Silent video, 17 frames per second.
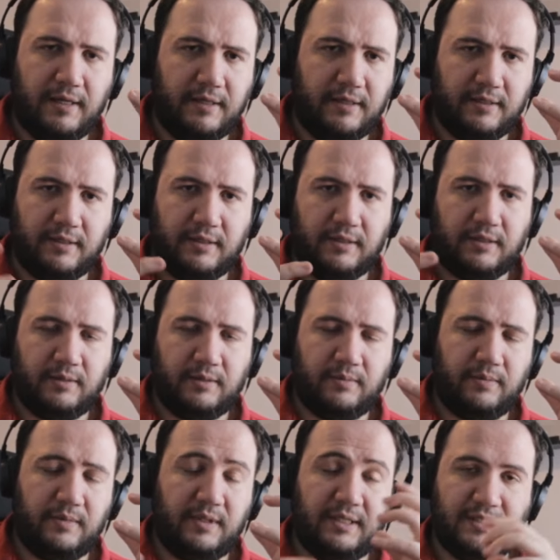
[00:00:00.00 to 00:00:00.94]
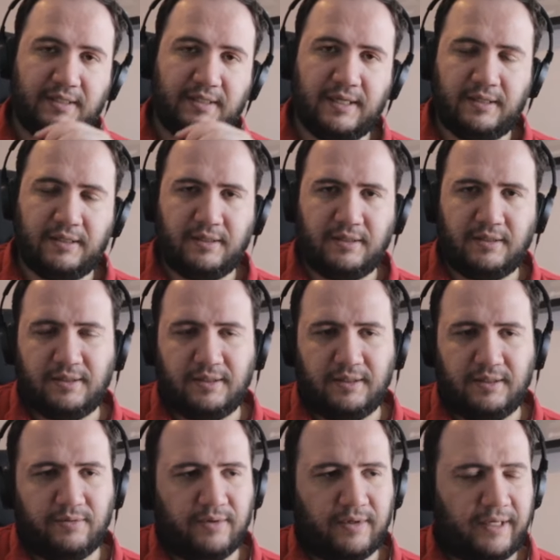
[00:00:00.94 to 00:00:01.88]
um, descendancy,
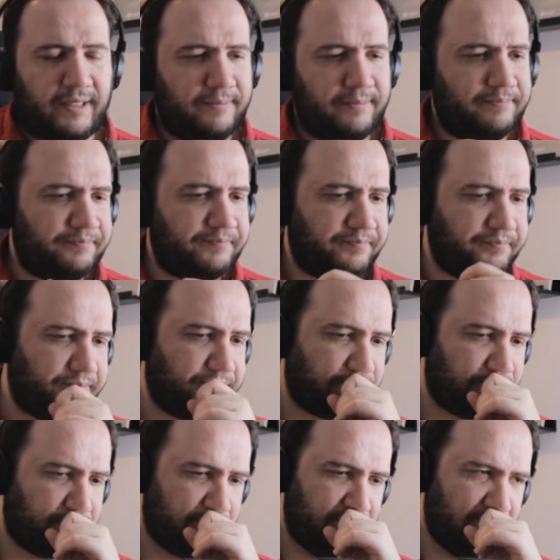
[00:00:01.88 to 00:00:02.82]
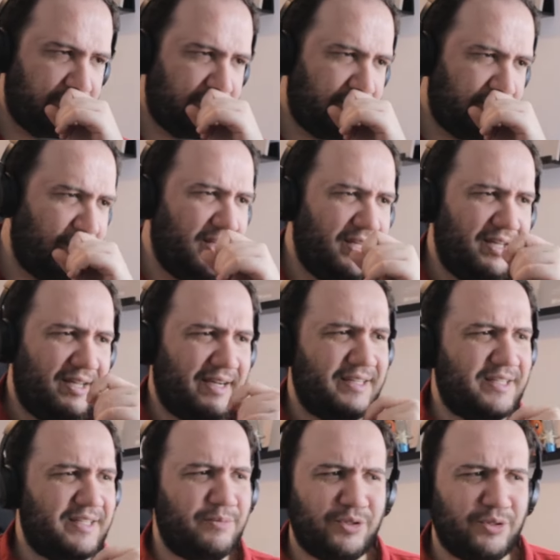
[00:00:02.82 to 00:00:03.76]
right?
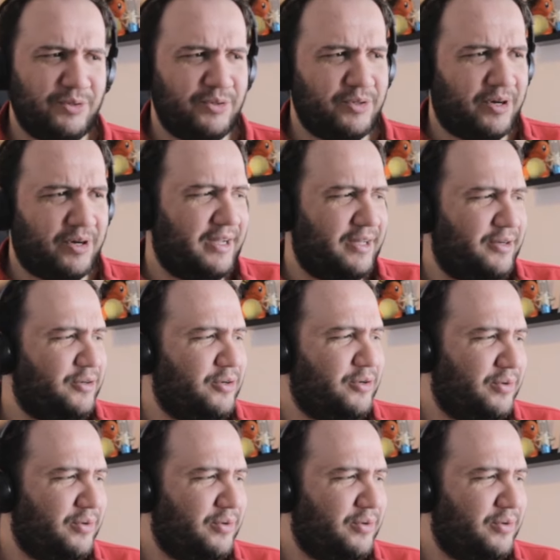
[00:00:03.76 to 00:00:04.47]
Guys, I'm so sorry. I don't know what